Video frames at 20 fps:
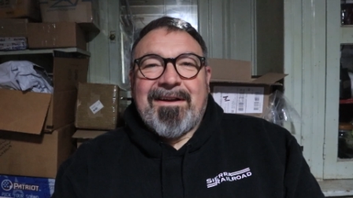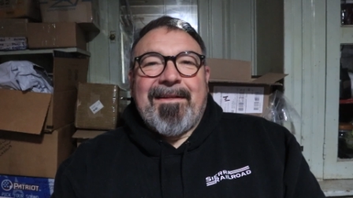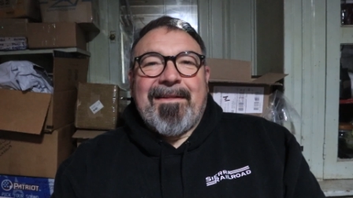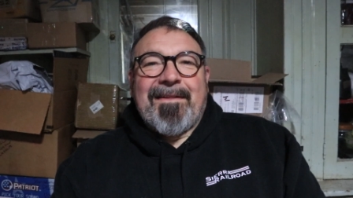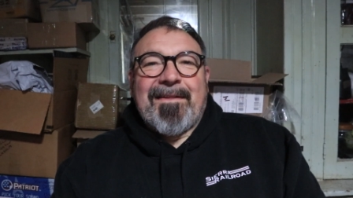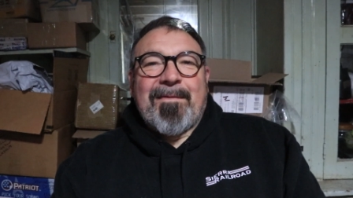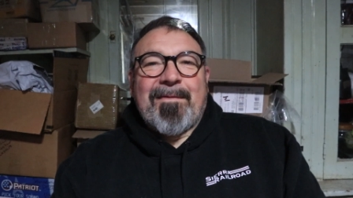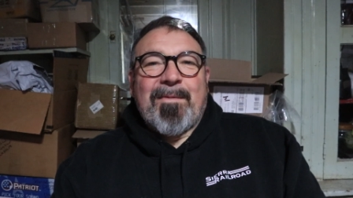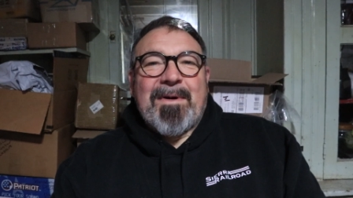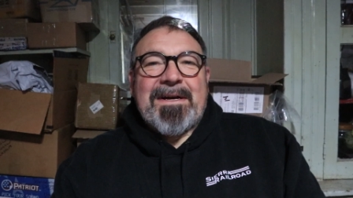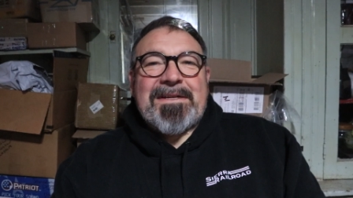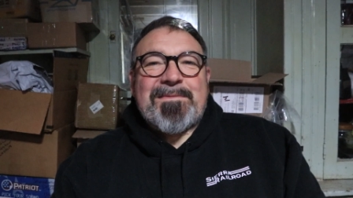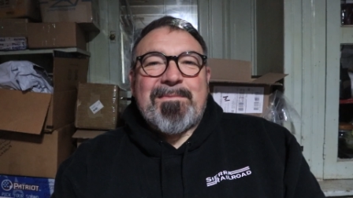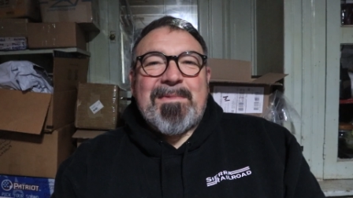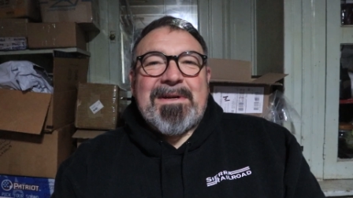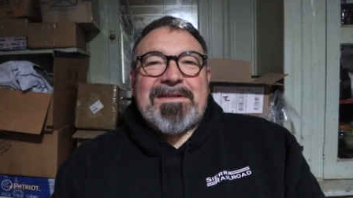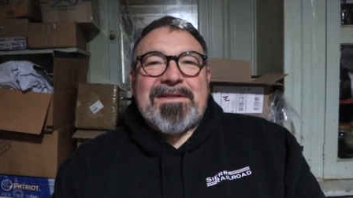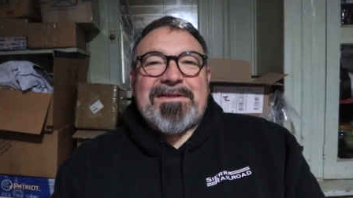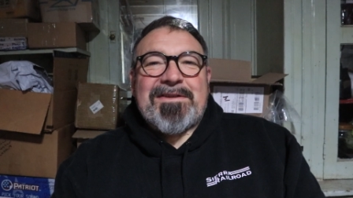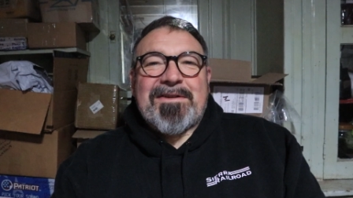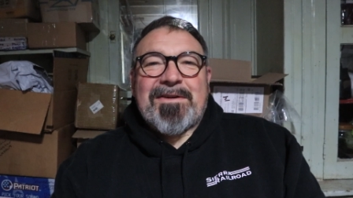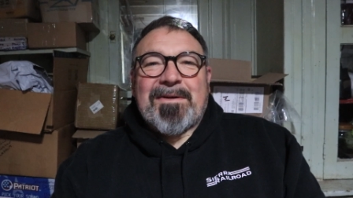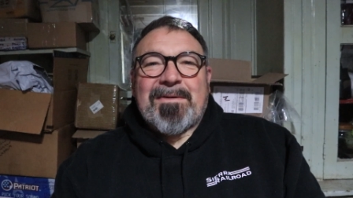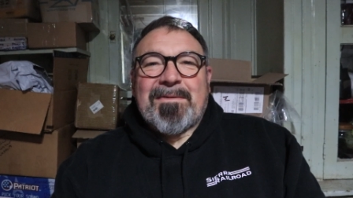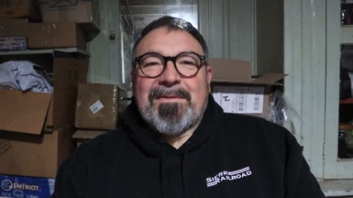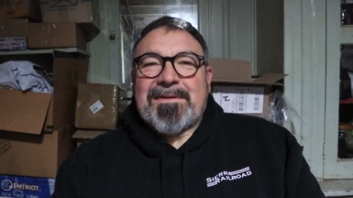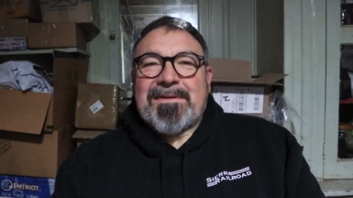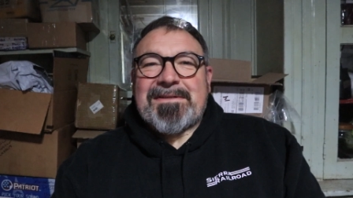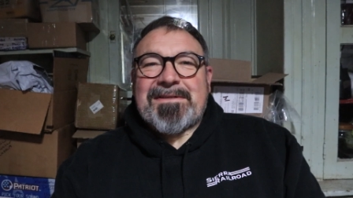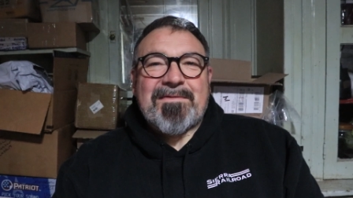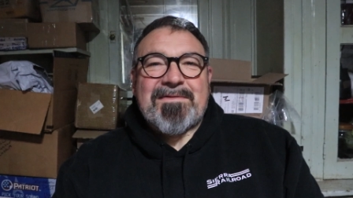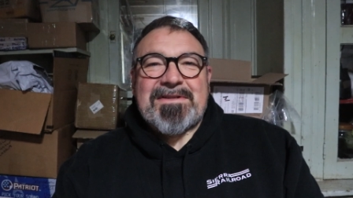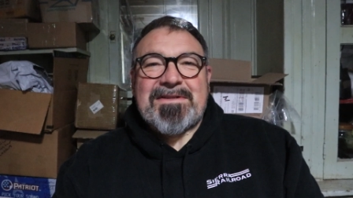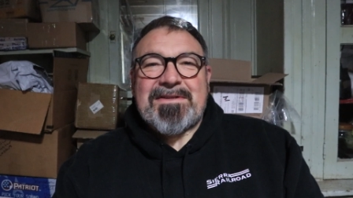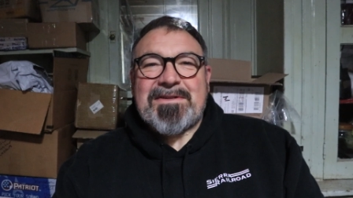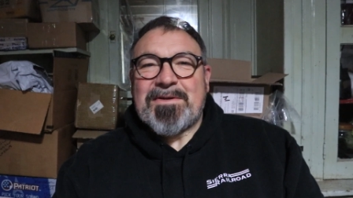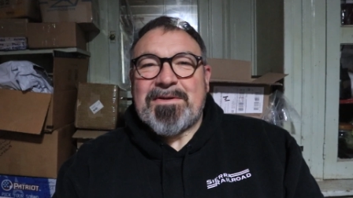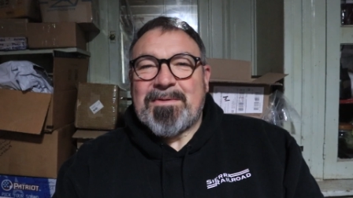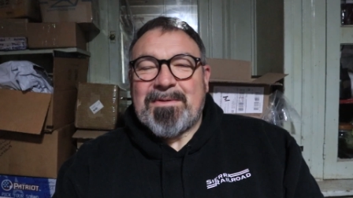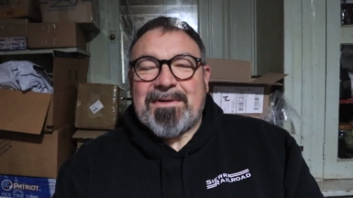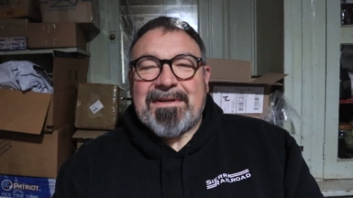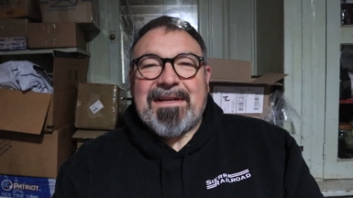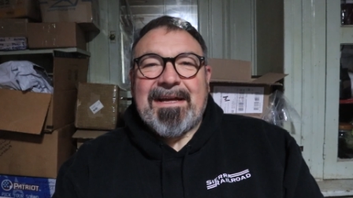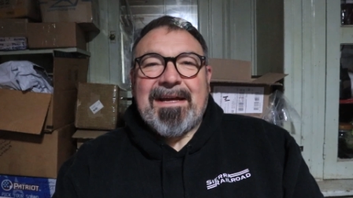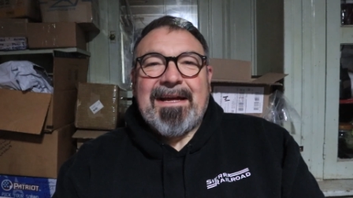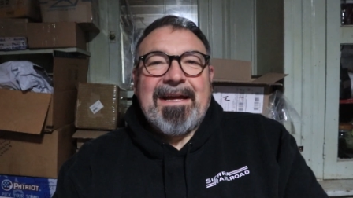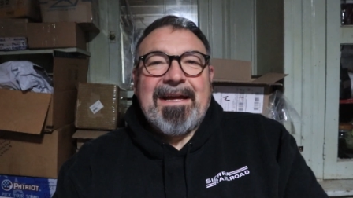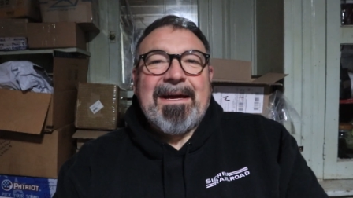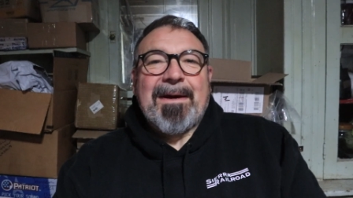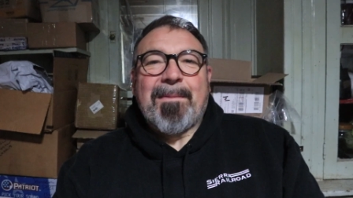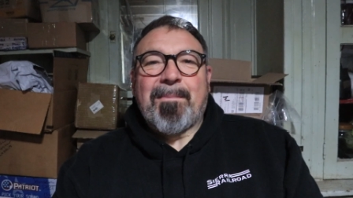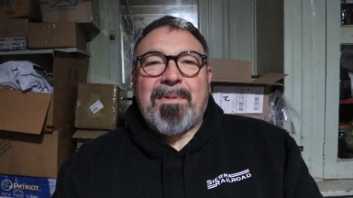Uh, the Westminster was student amp